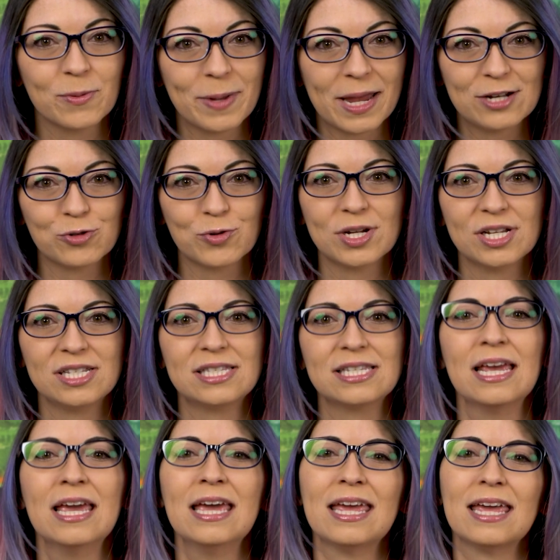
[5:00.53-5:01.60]
for patrons,
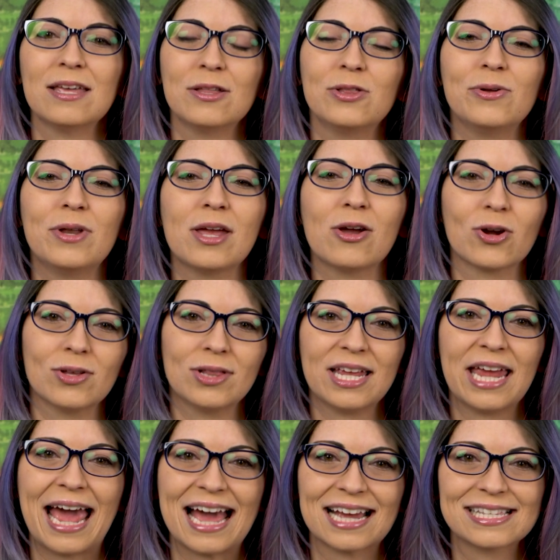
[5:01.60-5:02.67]
including
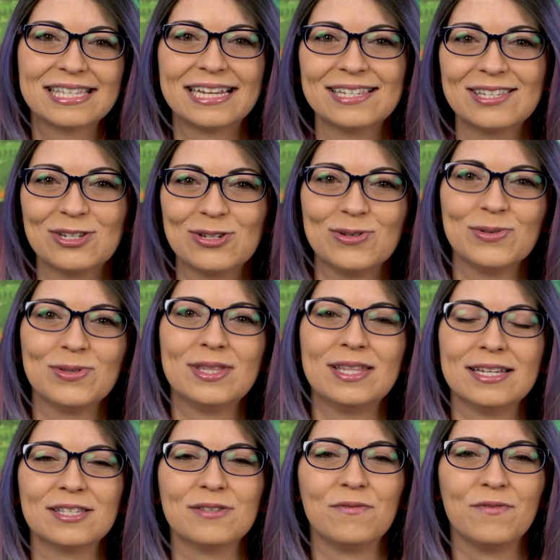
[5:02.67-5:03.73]
early access to
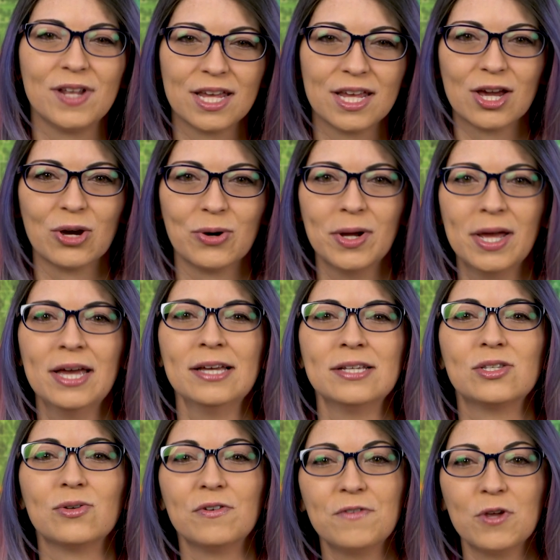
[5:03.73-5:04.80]
this video.
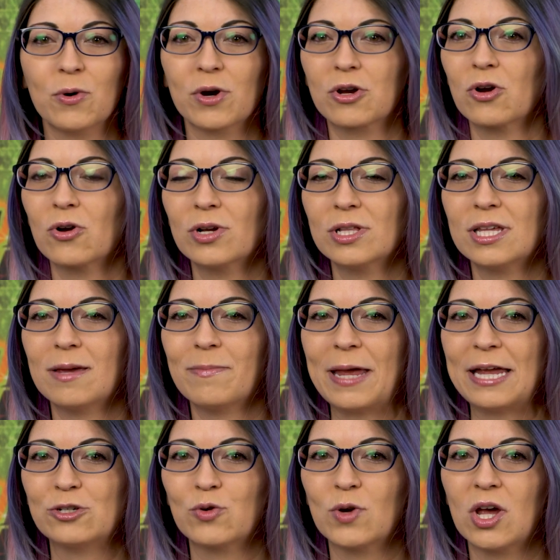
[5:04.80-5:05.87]
So if you are currently a
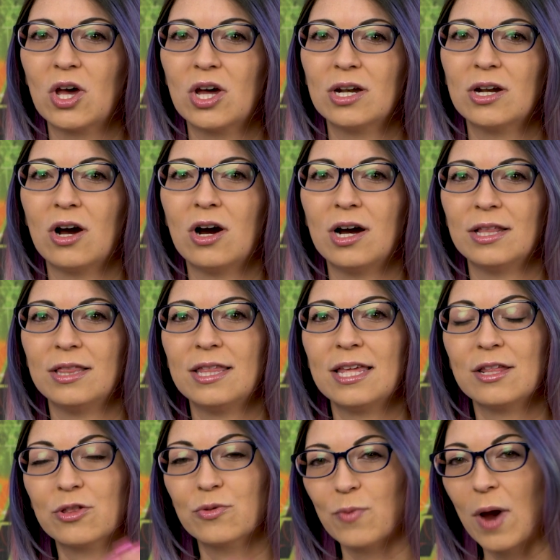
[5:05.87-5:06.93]
Patreon on
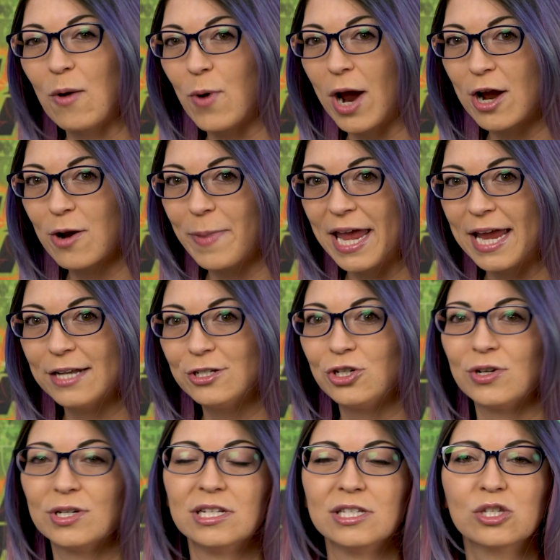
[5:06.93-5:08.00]
the Threatwire page,
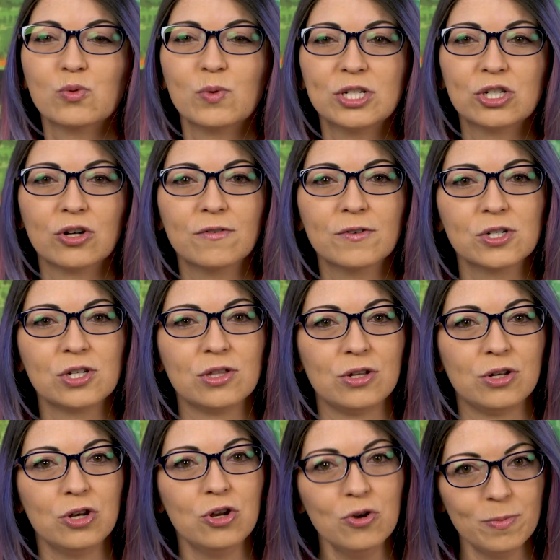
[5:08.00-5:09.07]
you can switch over to the
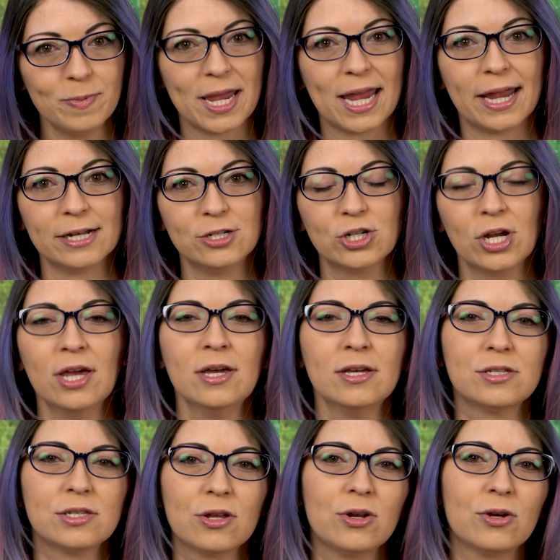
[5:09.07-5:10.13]
new page
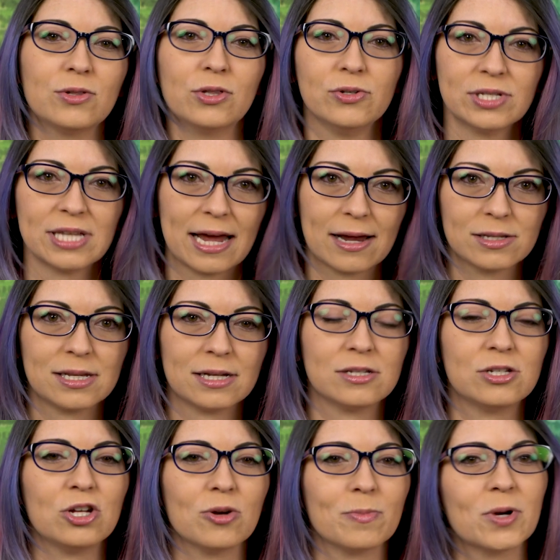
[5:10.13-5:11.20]
so you don't lose access
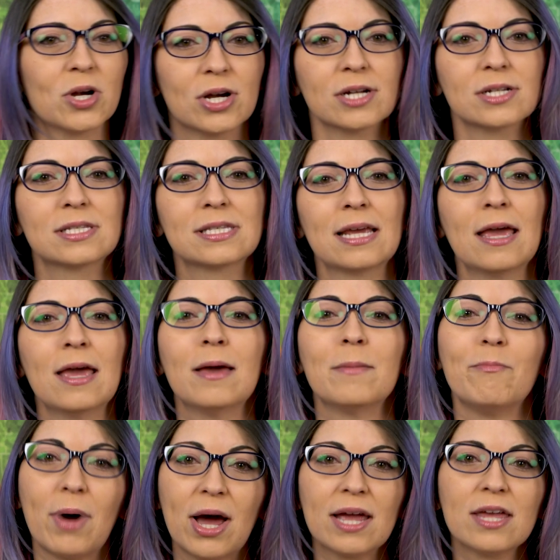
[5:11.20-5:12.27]
to your perks.
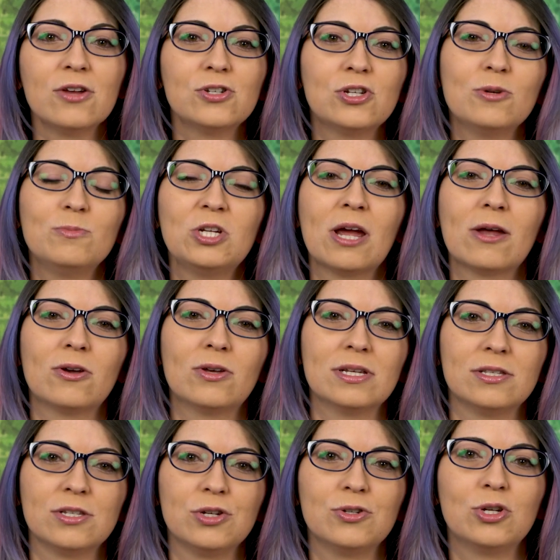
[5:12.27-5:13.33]
My YouTube channel
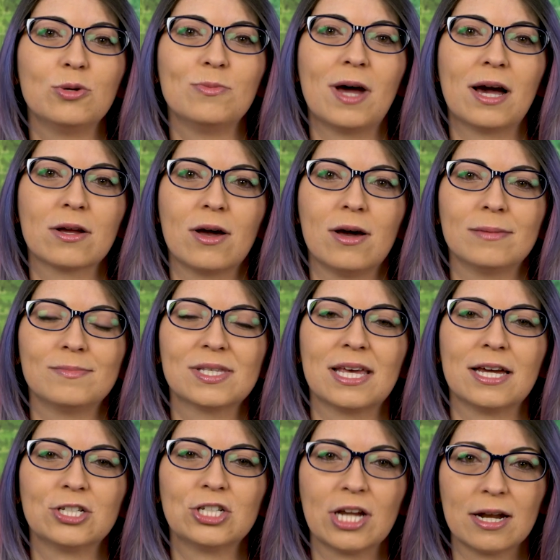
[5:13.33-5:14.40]
is youtube.com
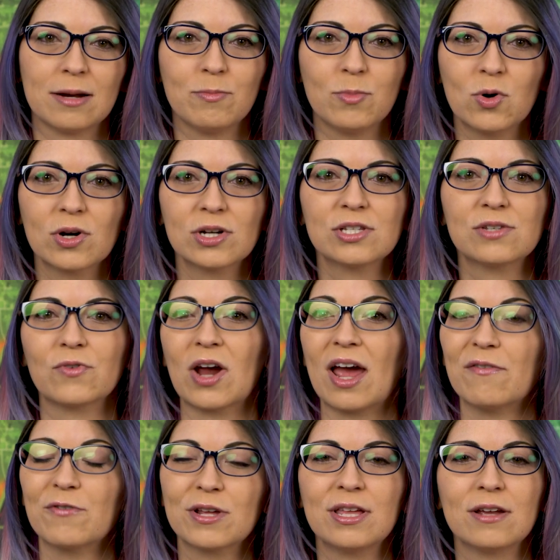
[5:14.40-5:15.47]
slash Shannon for
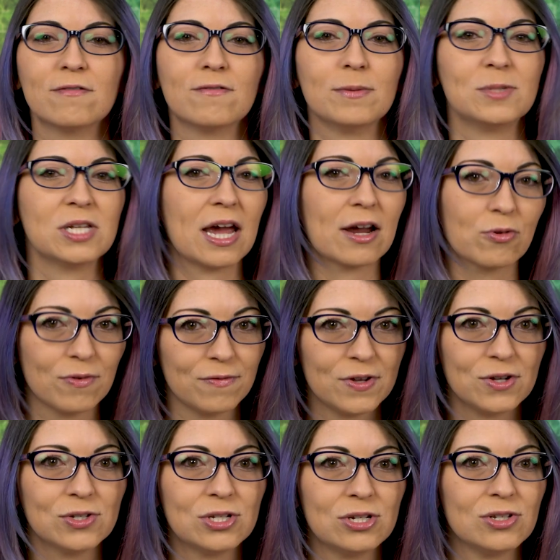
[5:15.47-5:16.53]
everything from tech
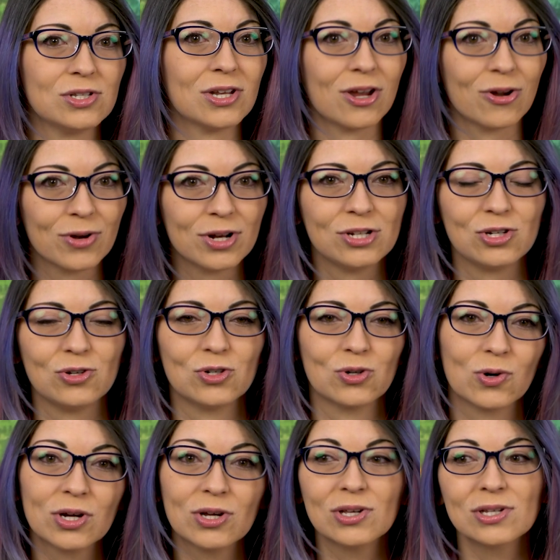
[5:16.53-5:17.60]
reviews to security security
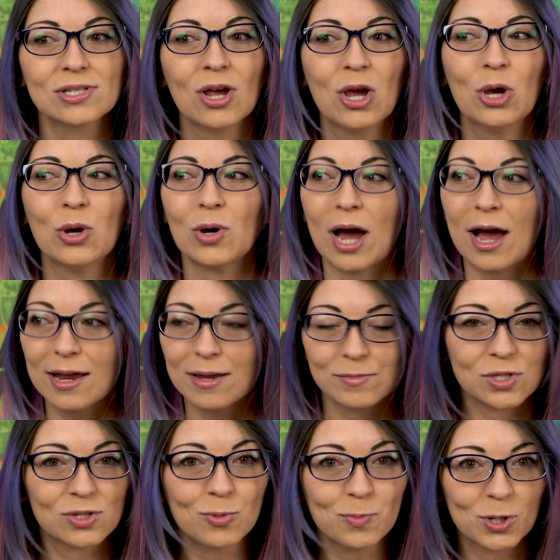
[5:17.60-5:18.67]
tutorials I am
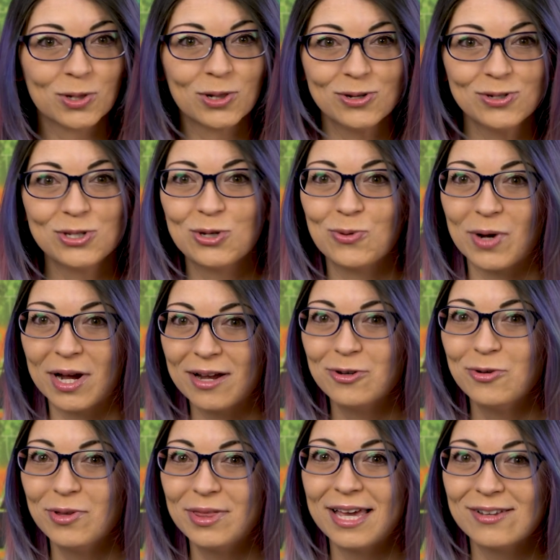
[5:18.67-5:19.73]
super close to
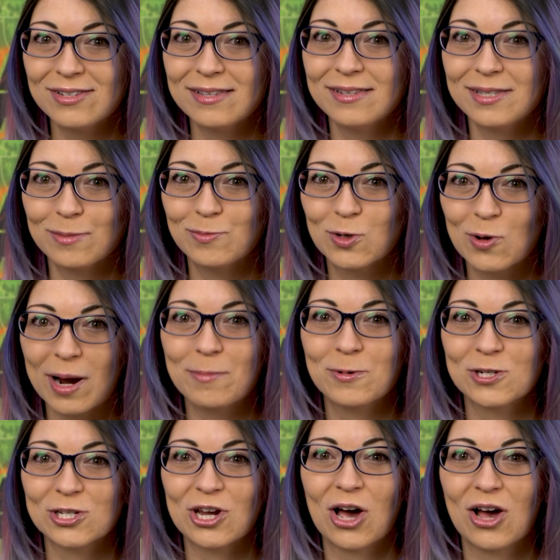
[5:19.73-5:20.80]
100,000
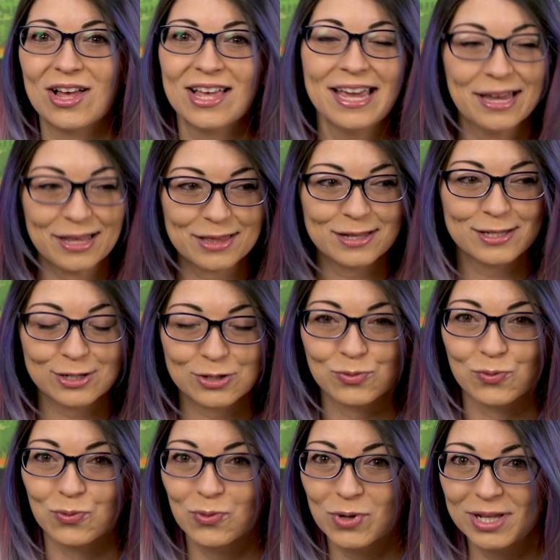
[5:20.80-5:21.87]
subscribers, y'all. This is
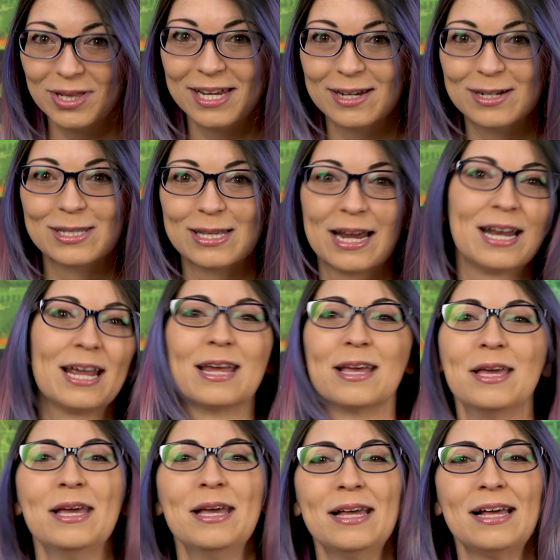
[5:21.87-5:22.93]
really exciting.
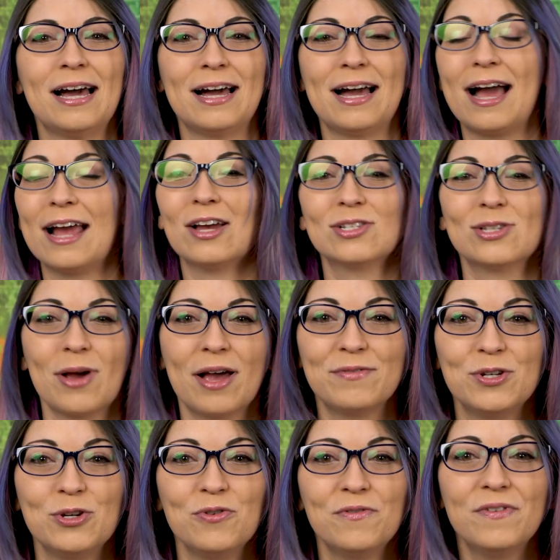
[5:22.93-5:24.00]
Uh, I also have
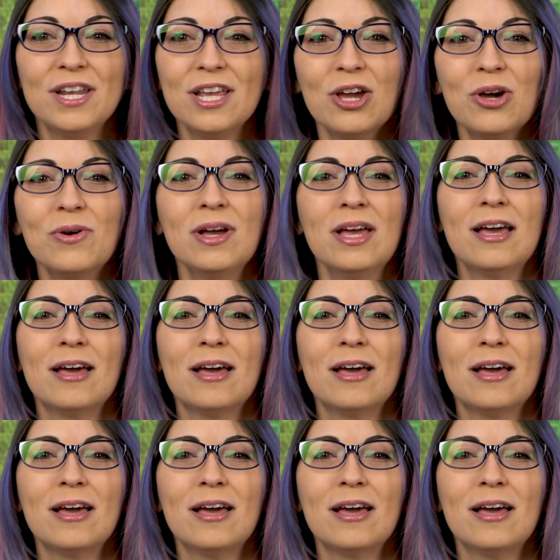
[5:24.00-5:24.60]
a new video